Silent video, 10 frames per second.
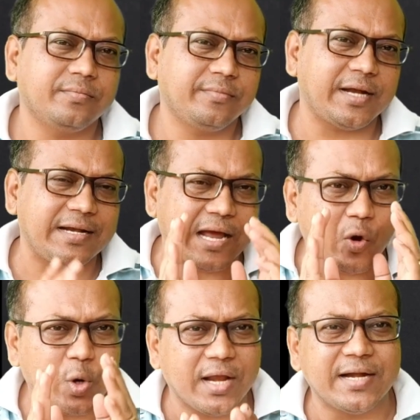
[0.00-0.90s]
that
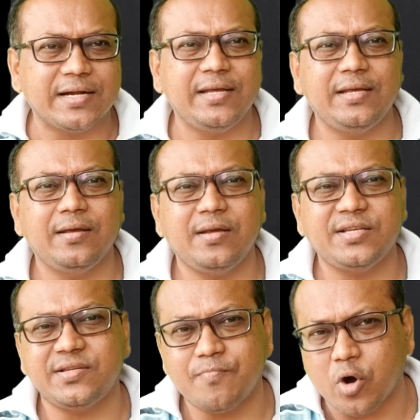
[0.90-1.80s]
now currently
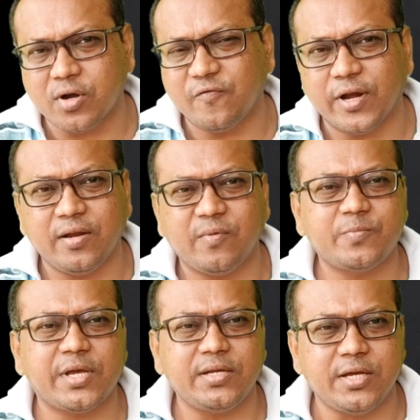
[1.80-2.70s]
is important for any
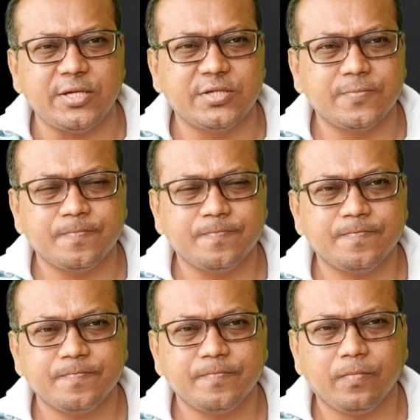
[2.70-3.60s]
website is
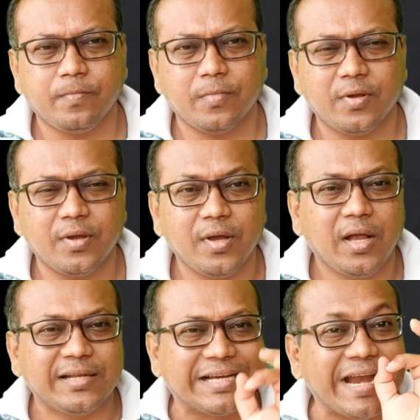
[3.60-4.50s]

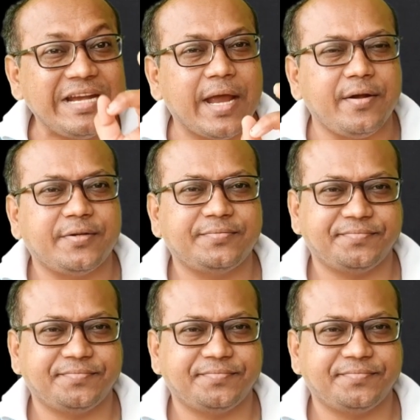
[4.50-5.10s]
the content.